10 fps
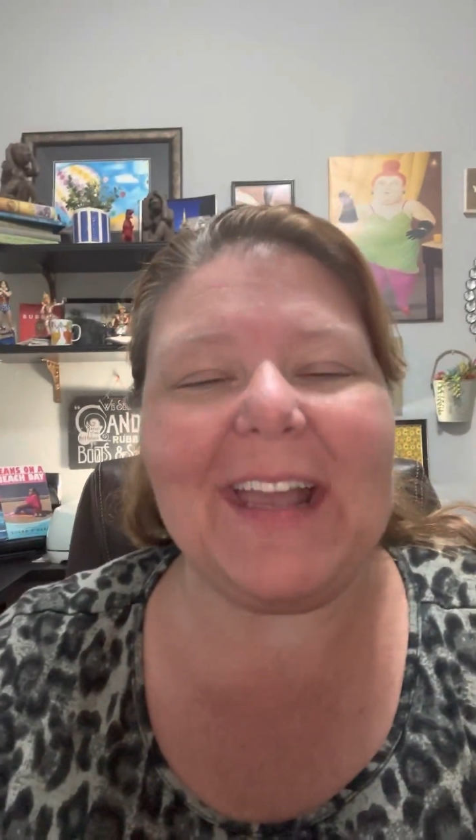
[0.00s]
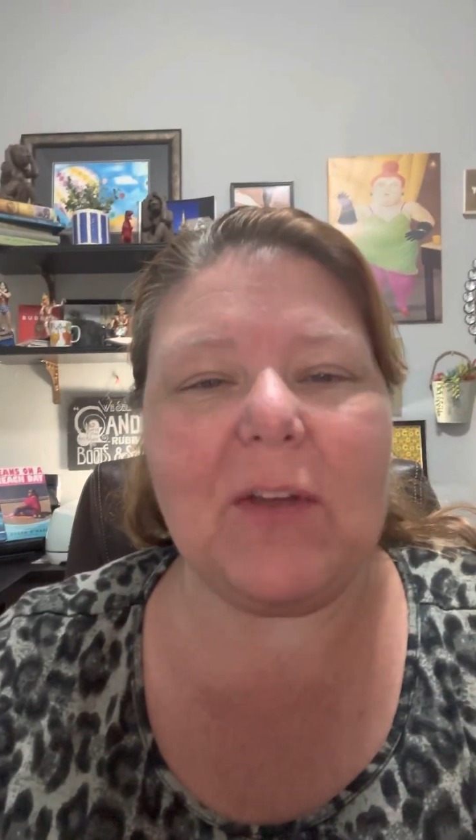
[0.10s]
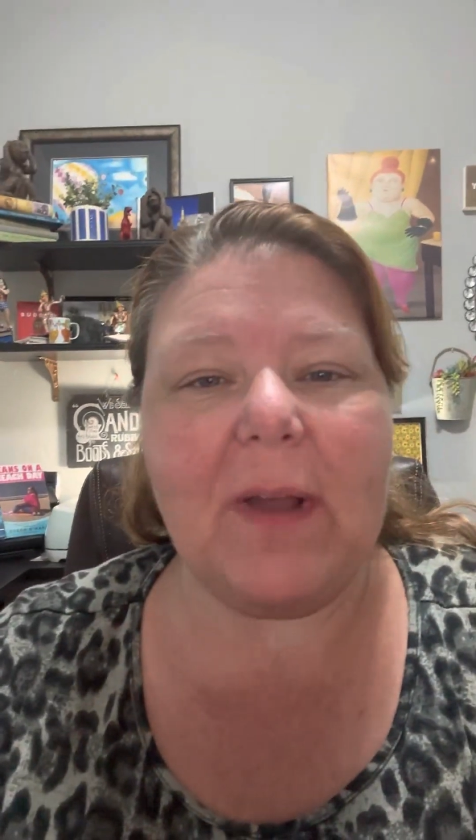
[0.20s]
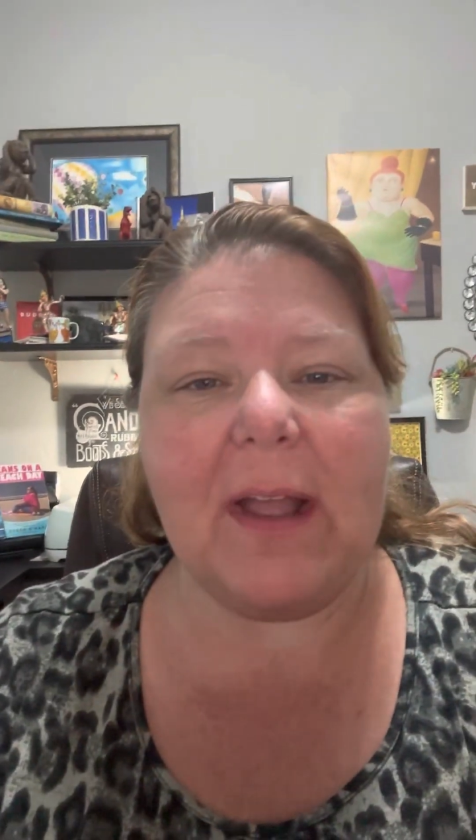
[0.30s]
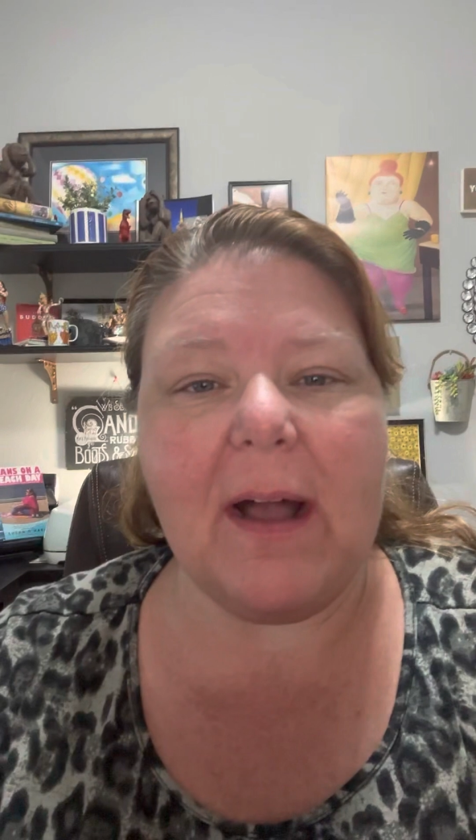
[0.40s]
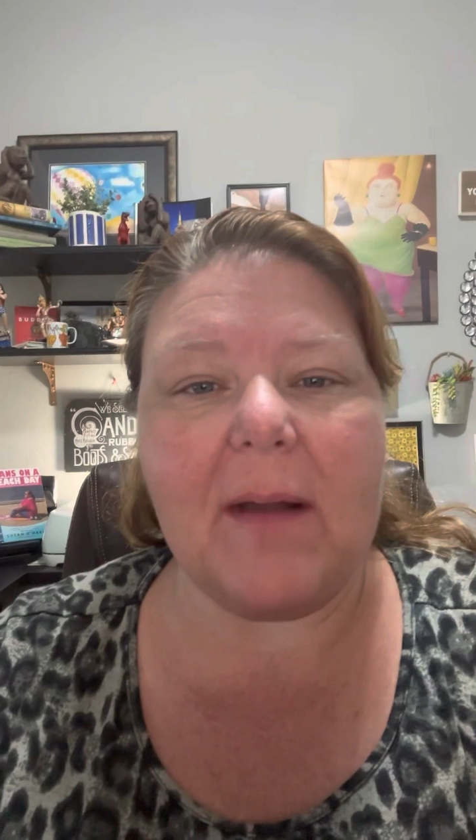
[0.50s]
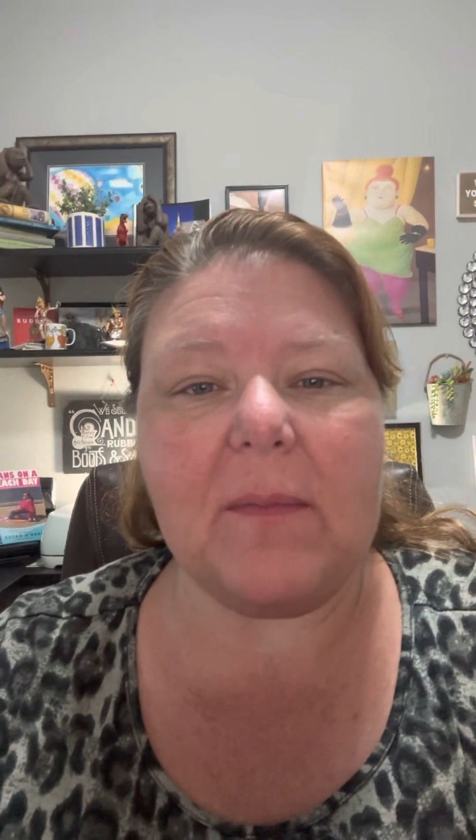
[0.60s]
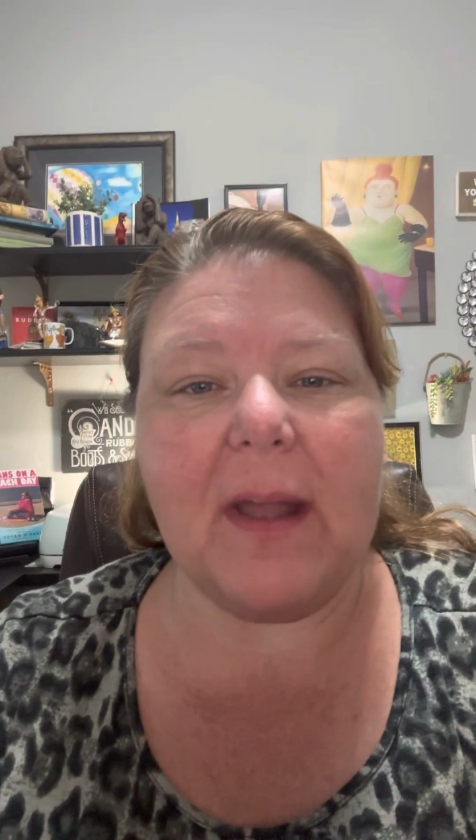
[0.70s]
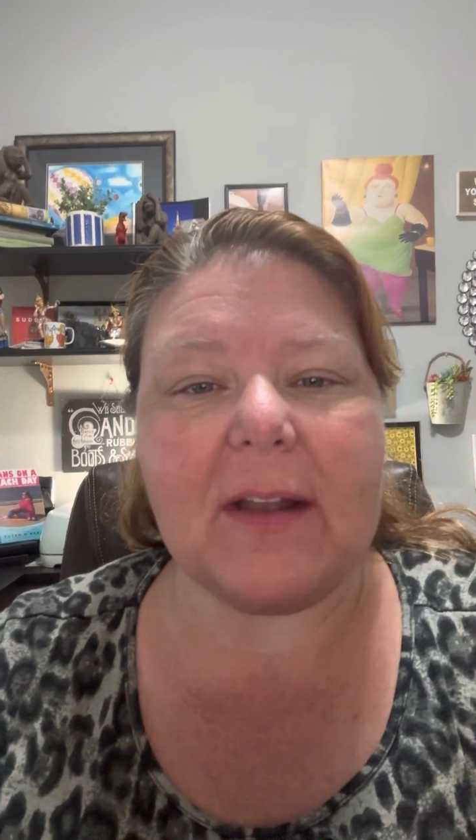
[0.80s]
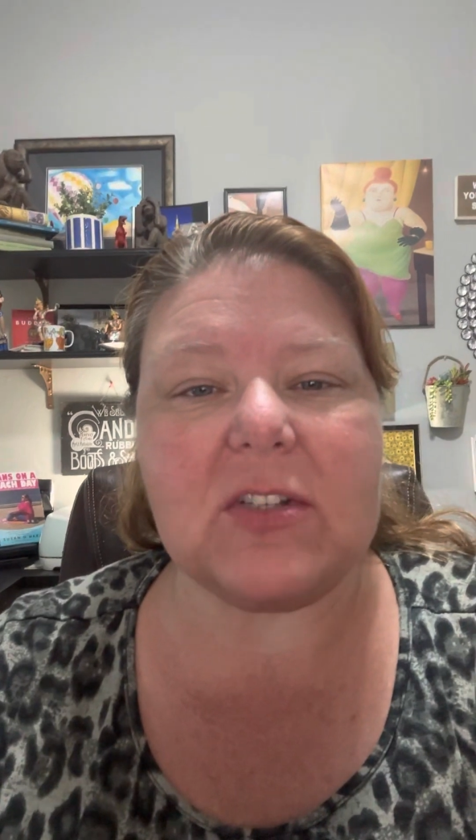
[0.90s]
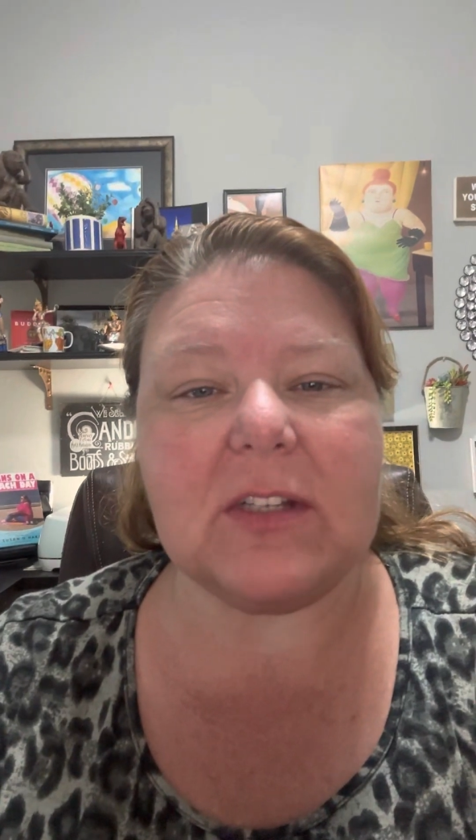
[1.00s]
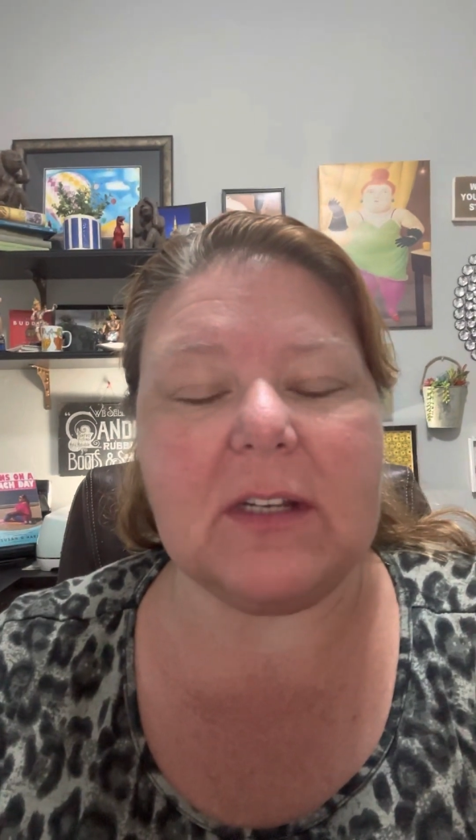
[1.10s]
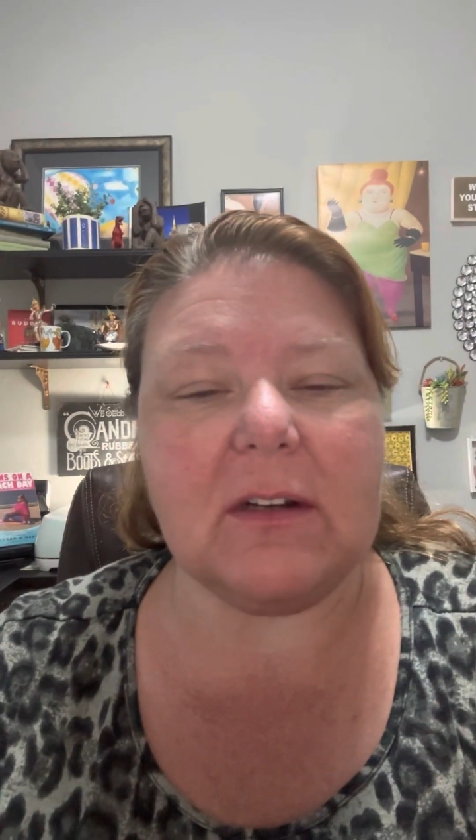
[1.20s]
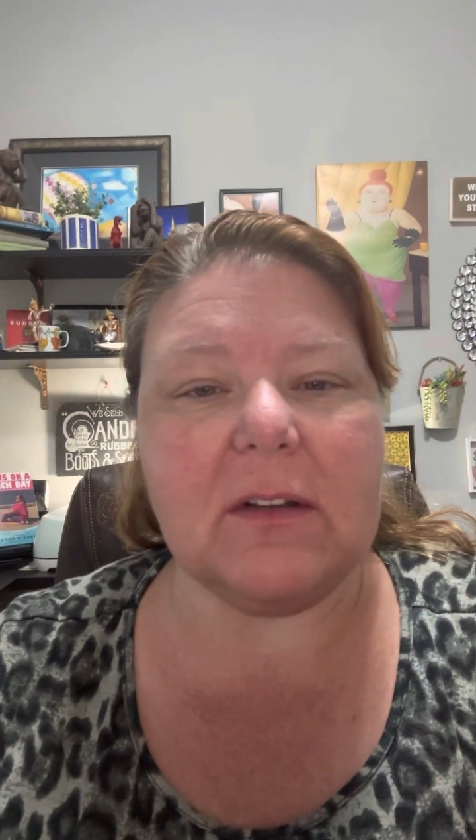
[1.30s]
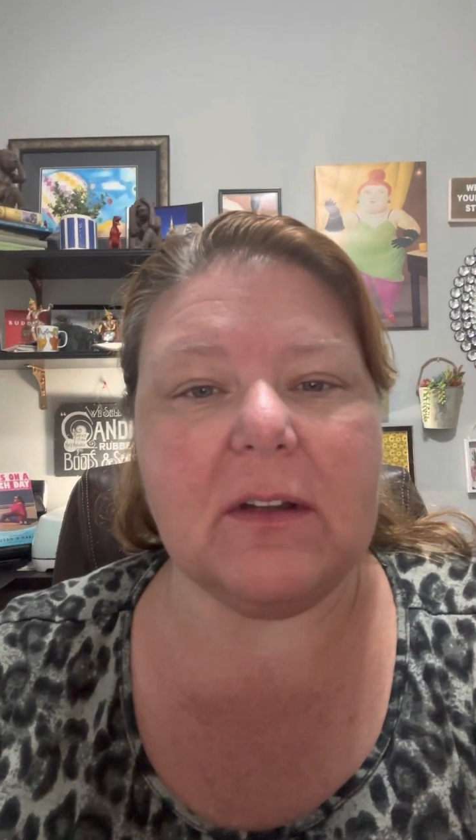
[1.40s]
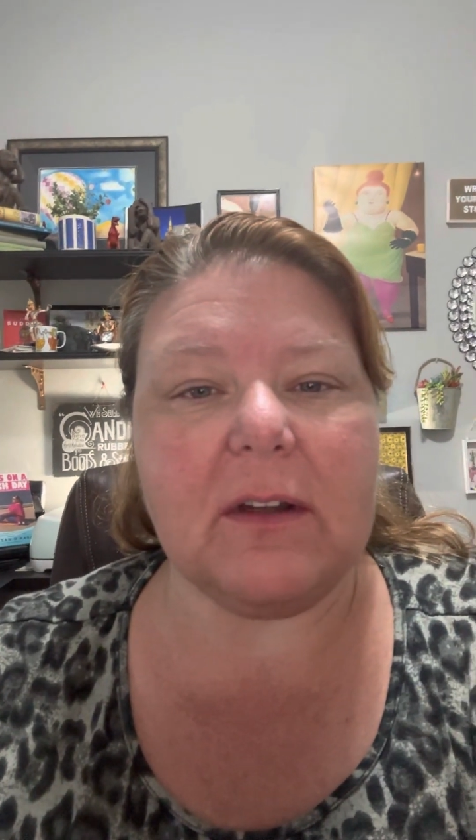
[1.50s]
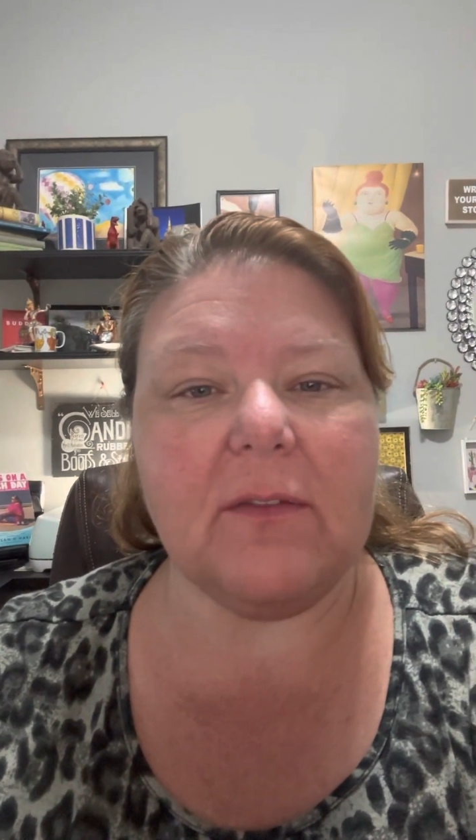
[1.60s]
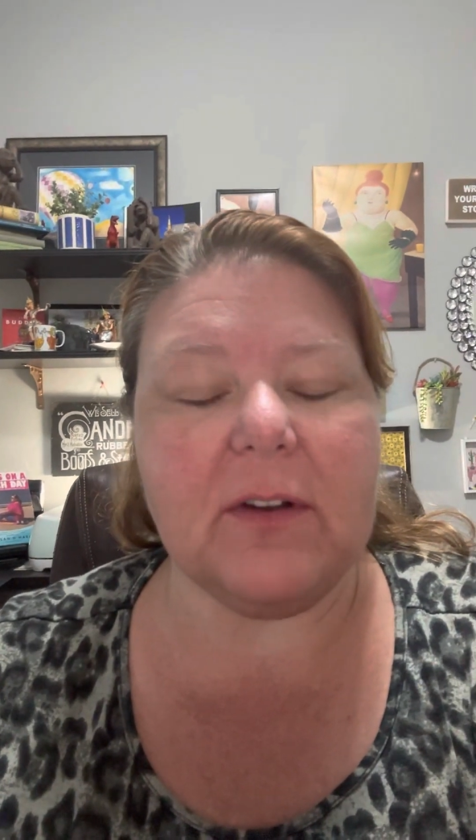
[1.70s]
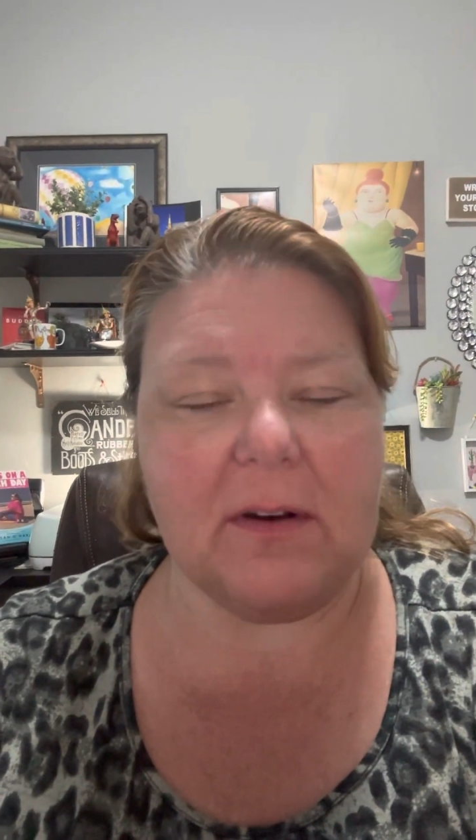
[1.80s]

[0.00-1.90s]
anyway, I'm actually going to look over